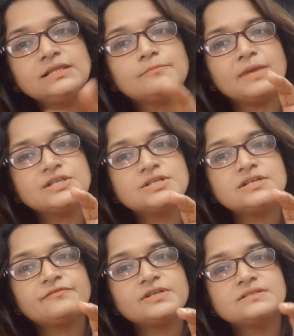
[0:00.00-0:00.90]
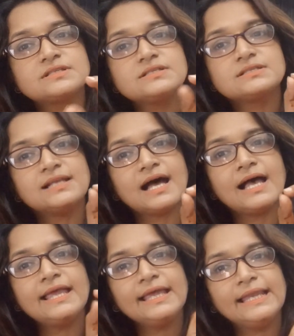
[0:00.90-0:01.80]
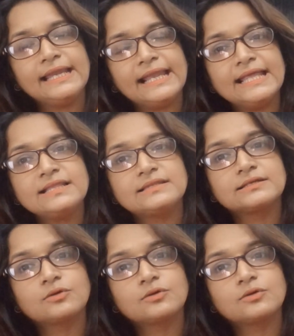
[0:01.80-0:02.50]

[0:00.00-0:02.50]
The major differences lie in length,